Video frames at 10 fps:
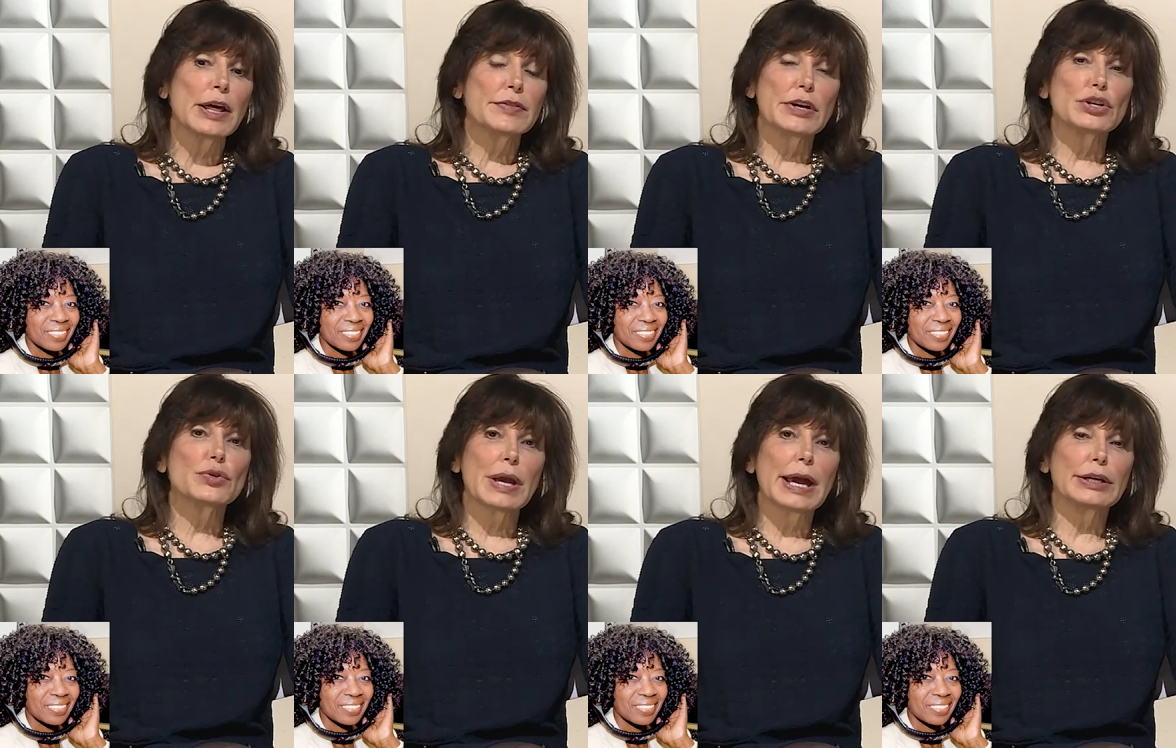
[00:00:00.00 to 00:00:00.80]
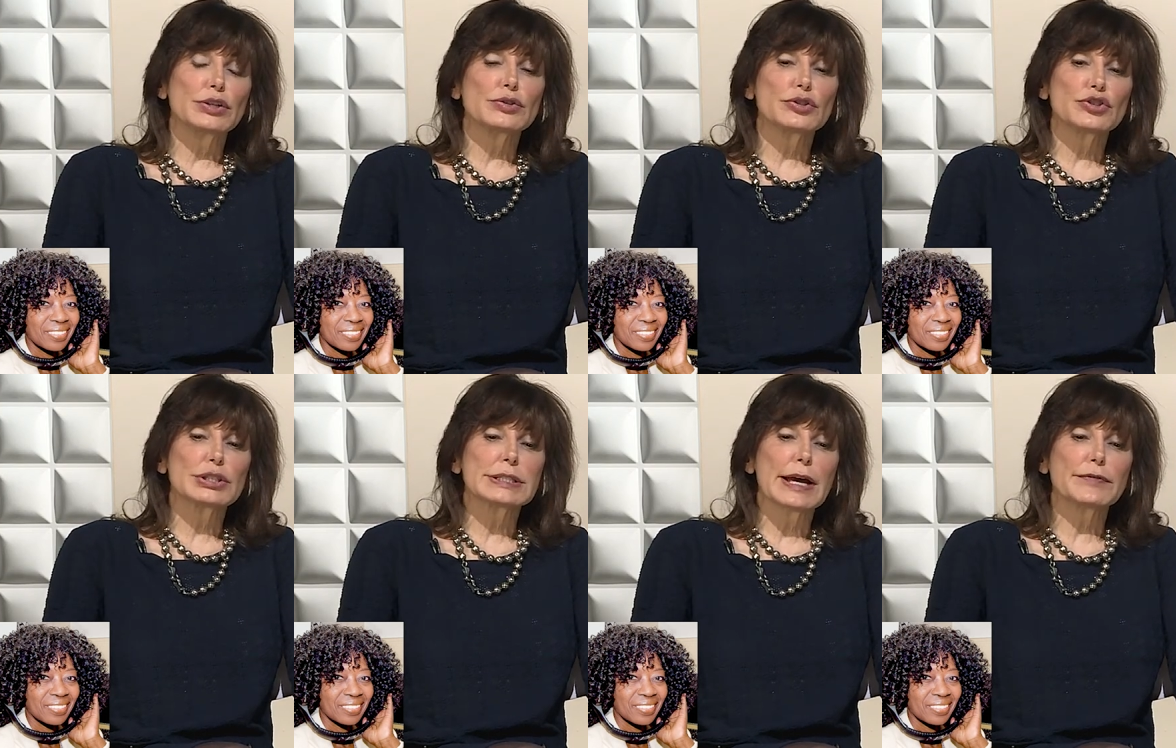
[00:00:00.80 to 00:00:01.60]
Speaker 1: that you can use. You
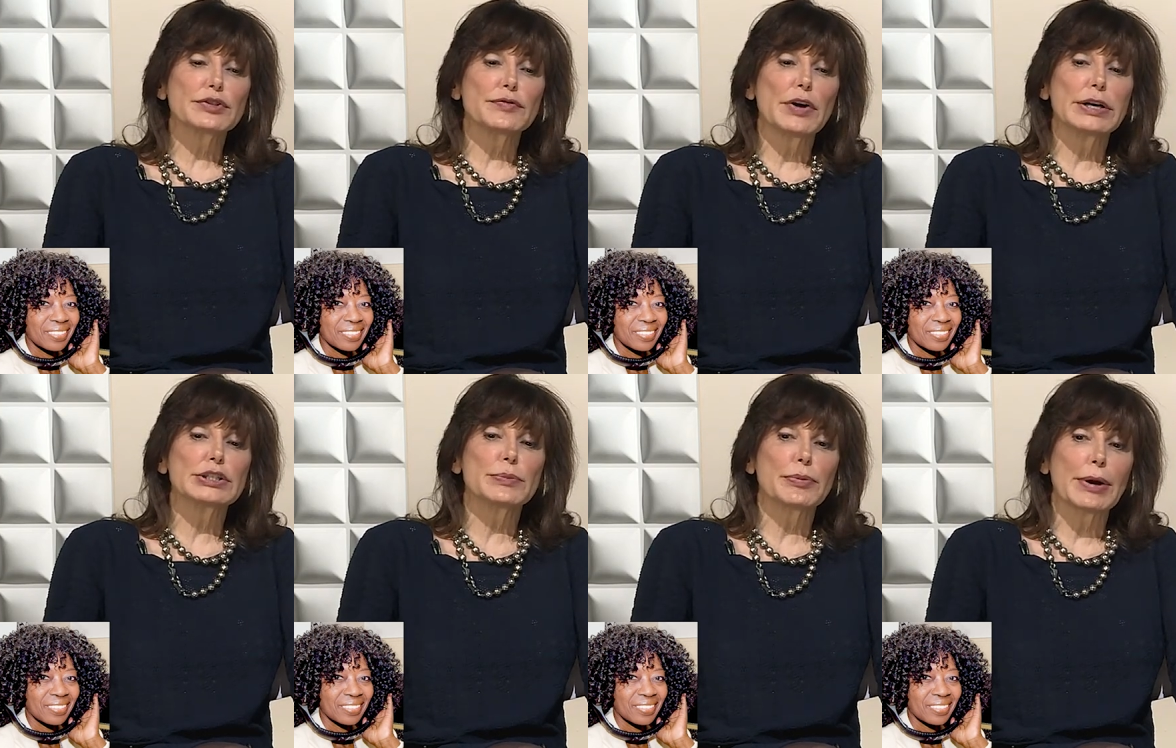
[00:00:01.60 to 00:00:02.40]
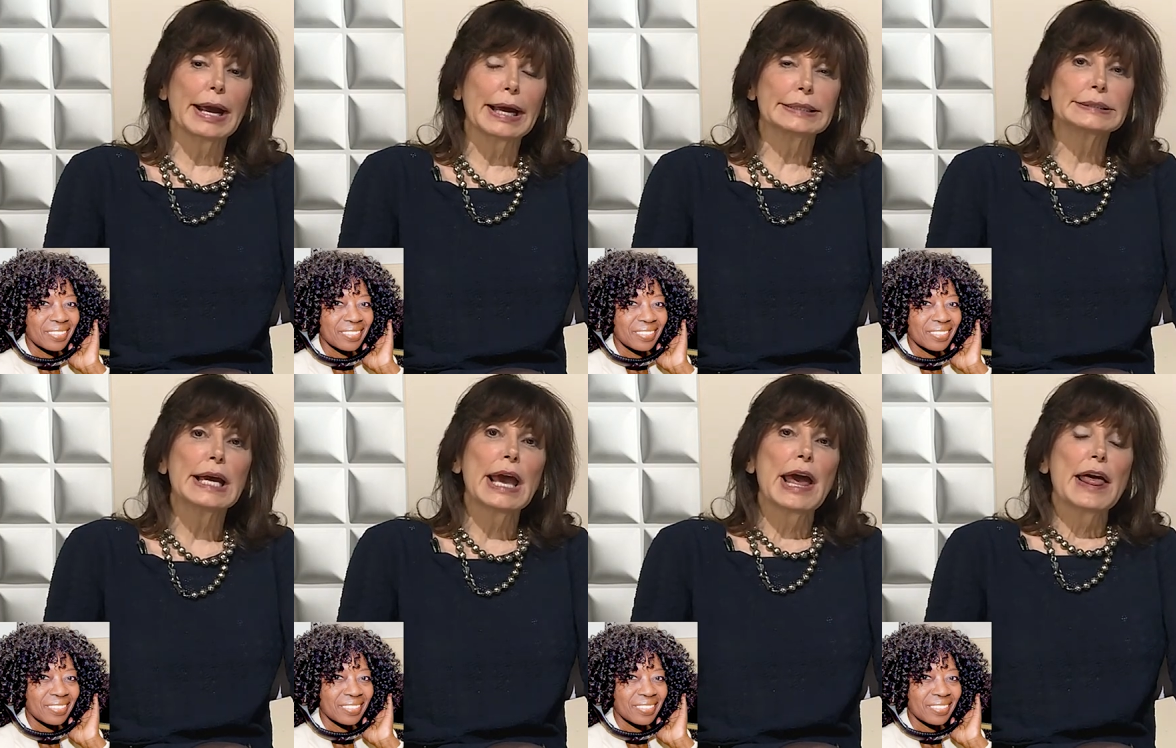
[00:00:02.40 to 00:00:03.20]
just have to find a brand
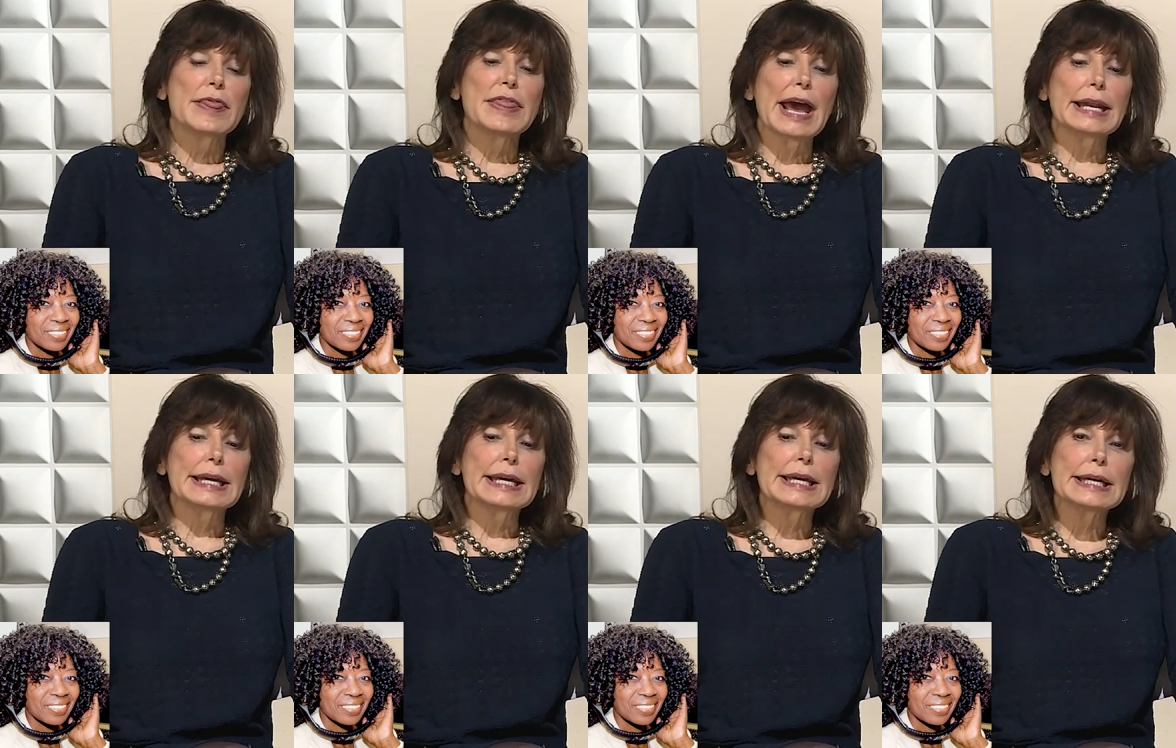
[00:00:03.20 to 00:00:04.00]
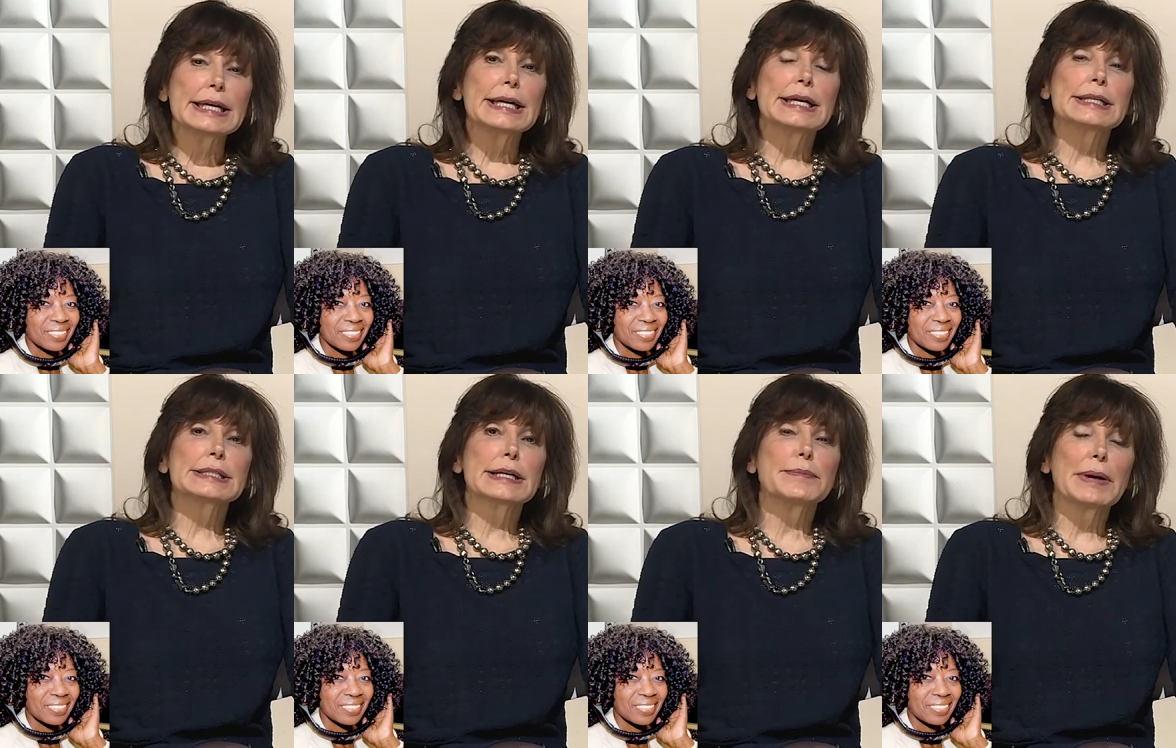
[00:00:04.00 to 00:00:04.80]
that
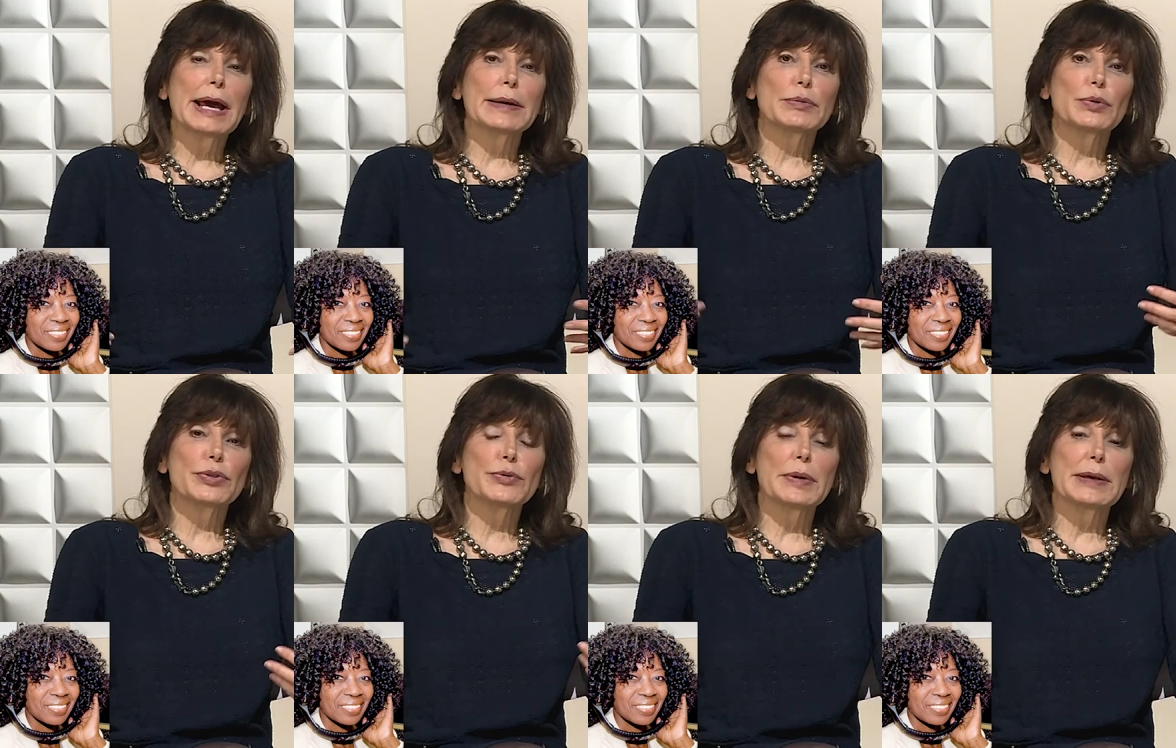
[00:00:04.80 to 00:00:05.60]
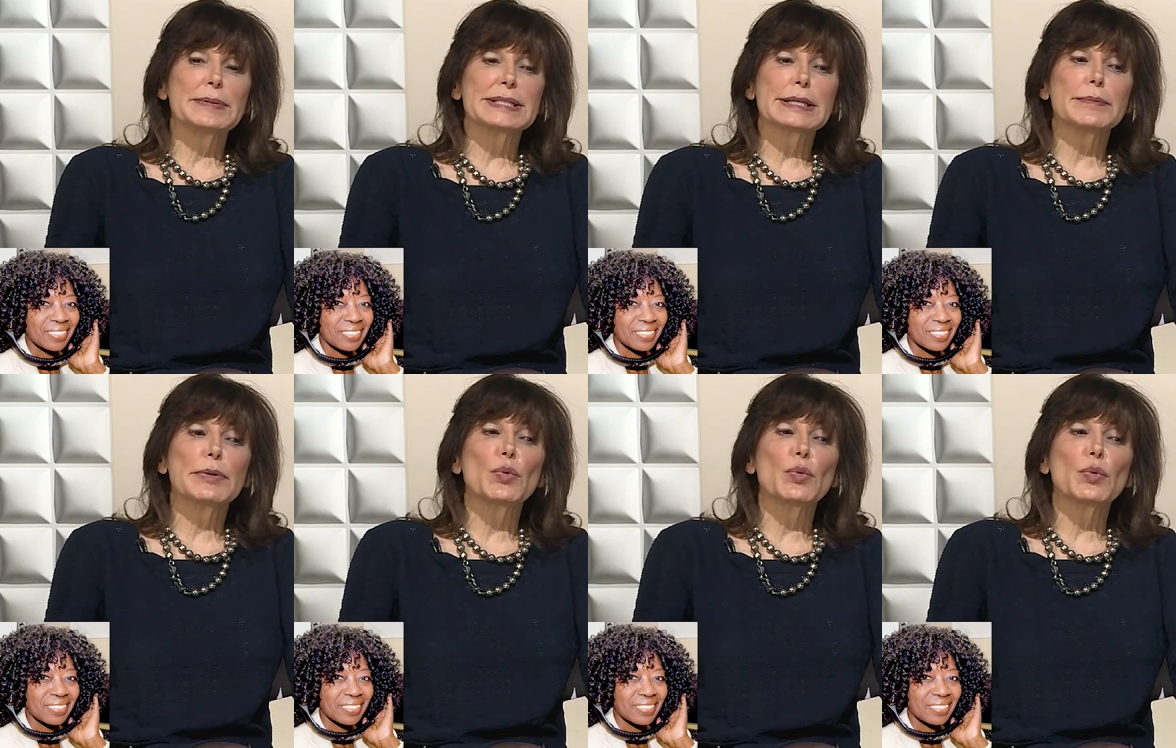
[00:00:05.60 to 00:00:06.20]
is compatible with your baby's skin.